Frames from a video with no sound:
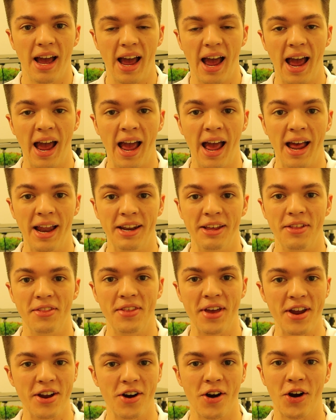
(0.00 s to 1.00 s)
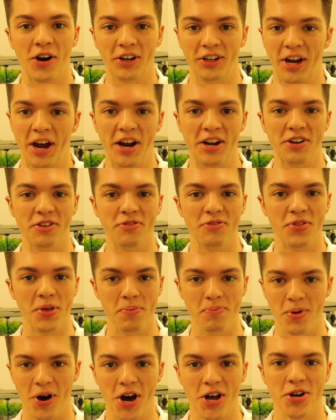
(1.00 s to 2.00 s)
and they are kind of
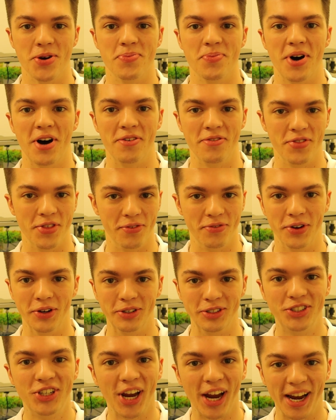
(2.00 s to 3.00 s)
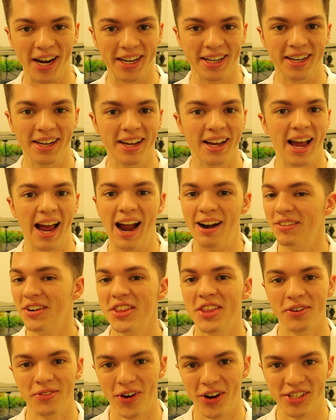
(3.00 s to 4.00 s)
the bottom of the food chain.
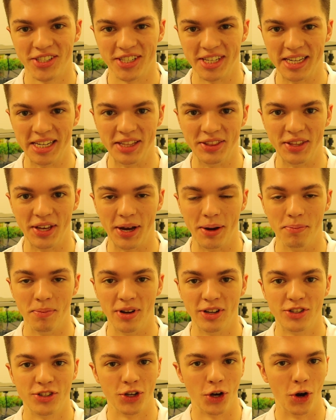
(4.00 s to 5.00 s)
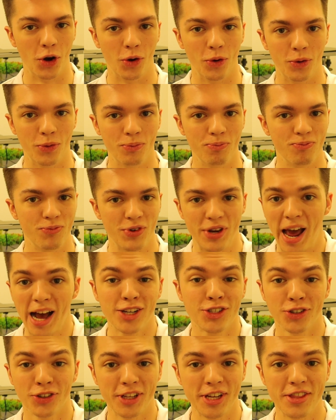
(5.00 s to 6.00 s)
Everything wants to eat them, so
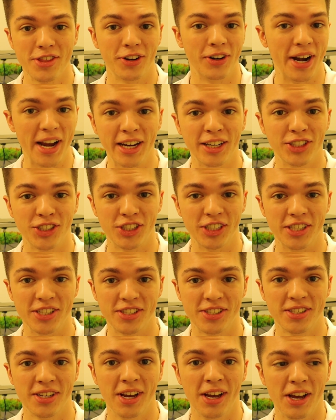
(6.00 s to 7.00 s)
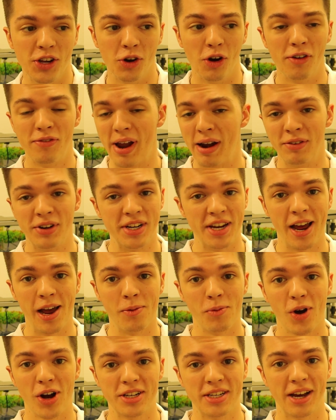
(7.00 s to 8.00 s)
naturally they're anxious. If every
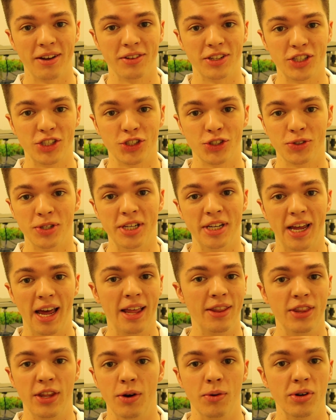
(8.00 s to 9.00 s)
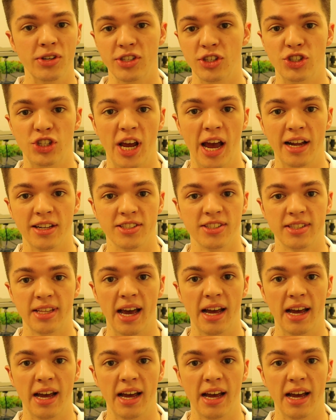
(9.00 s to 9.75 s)
day I walked down the street and there was a chance